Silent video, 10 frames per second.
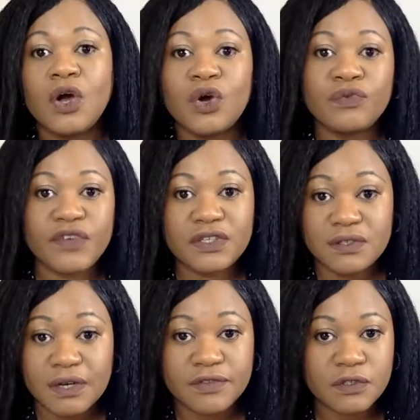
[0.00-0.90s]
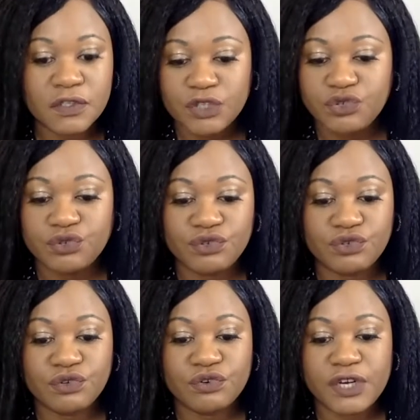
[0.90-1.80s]
of his novels and short
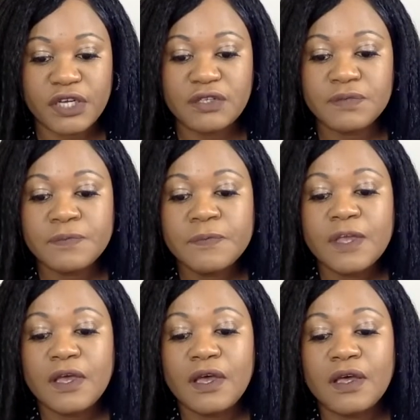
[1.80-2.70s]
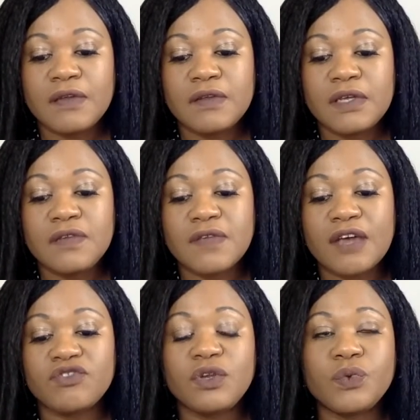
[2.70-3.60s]
stories, and he's
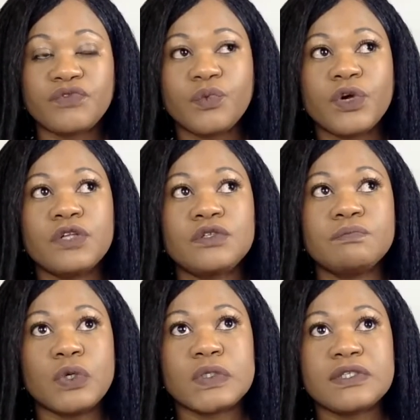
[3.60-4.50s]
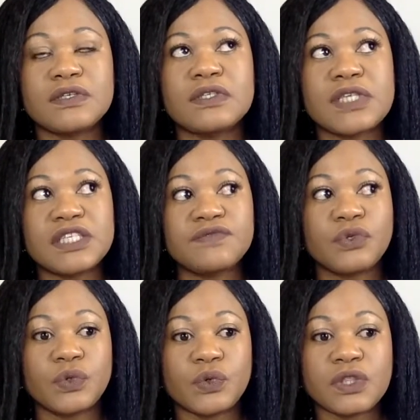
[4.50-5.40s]
actually one of the world's most
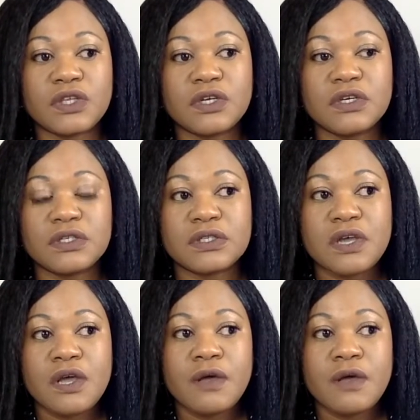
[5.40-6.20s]
successful authors.